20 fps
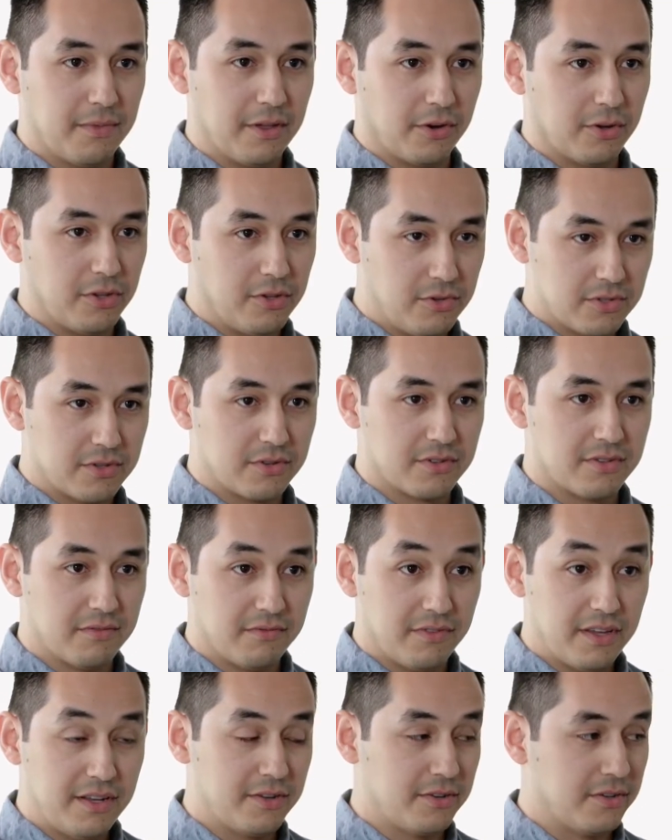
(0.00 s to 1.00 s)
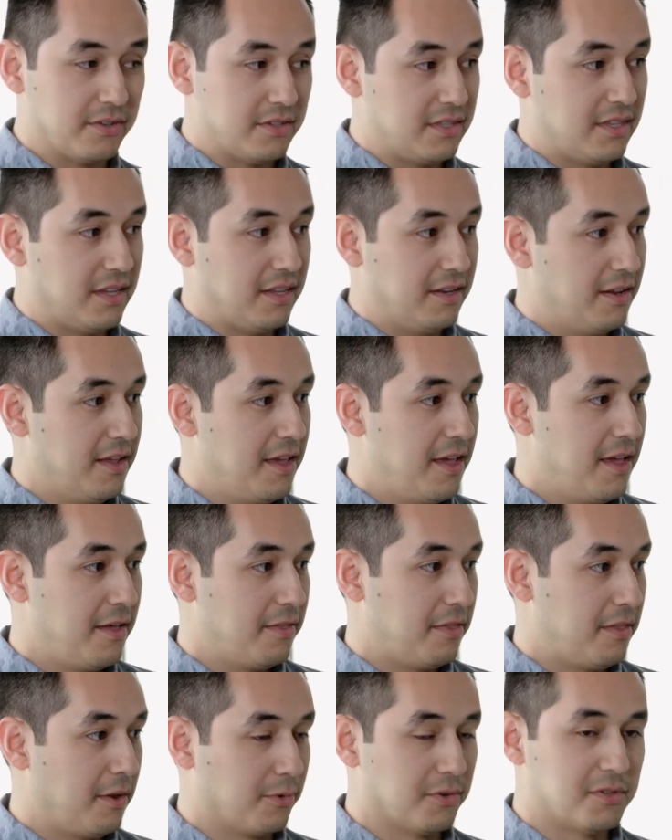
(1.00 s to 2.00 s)
their users and vendors that
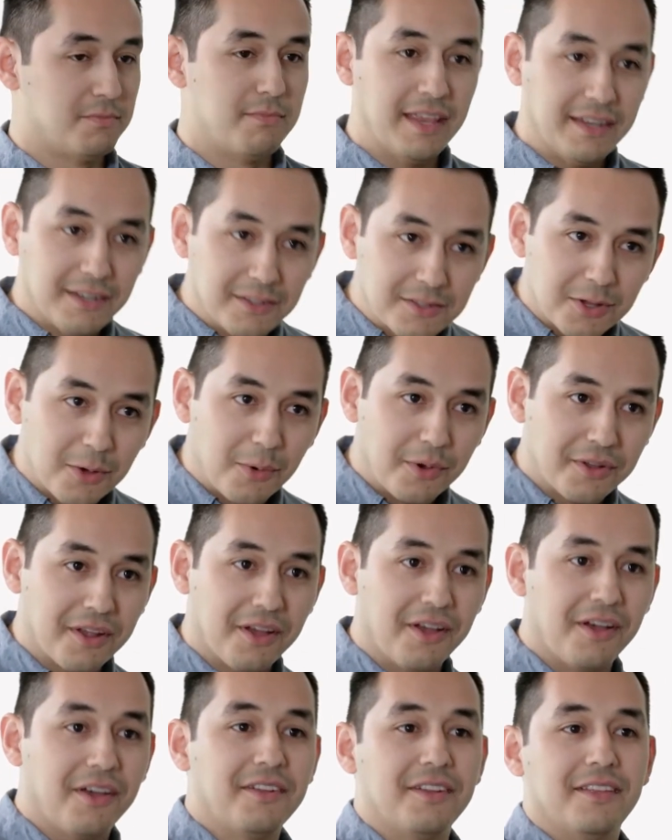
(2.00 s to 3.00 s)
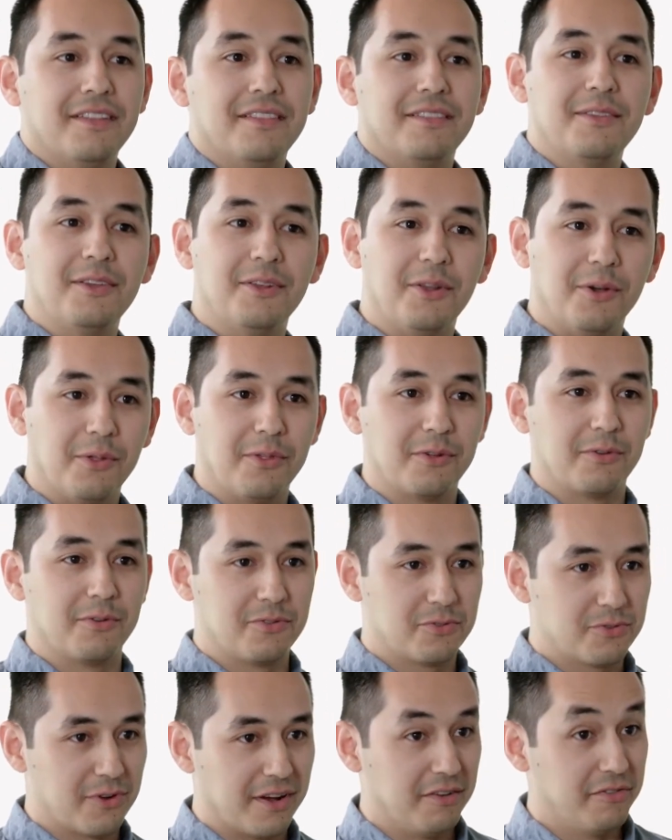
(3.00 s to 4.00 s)
there was maintenance going on and, you know, they're
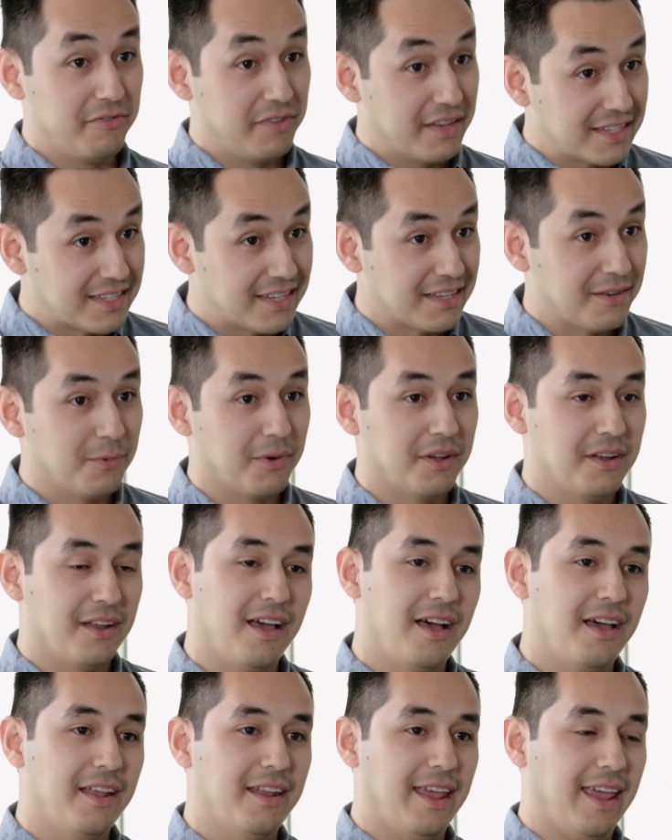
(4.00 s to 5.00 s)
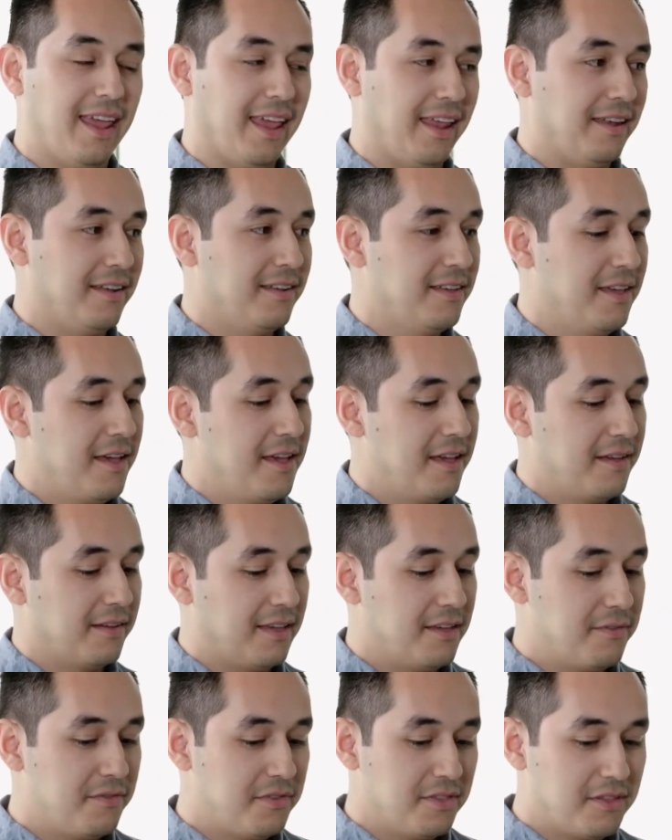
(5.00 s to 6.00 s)
trying to fix it and whatnot. And
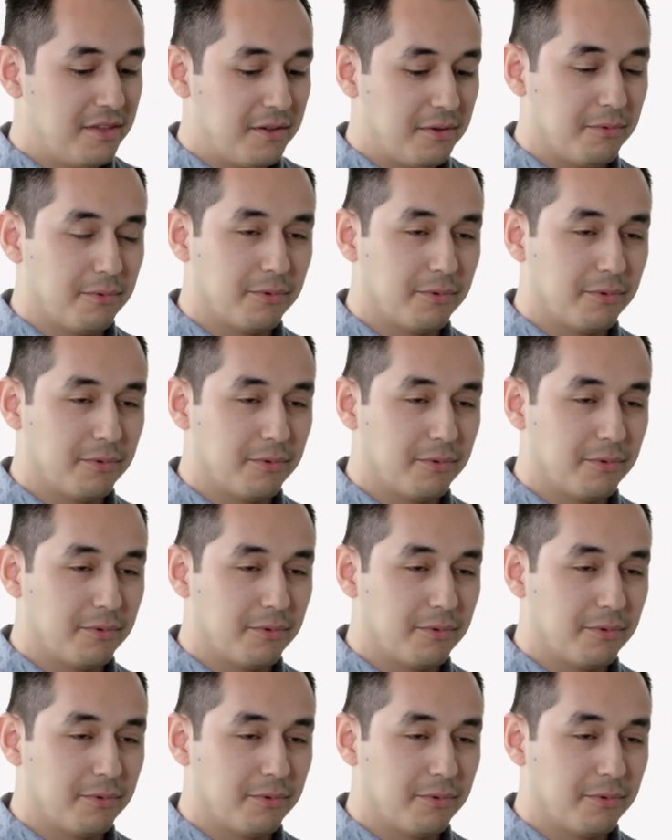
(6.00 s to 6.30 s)
given the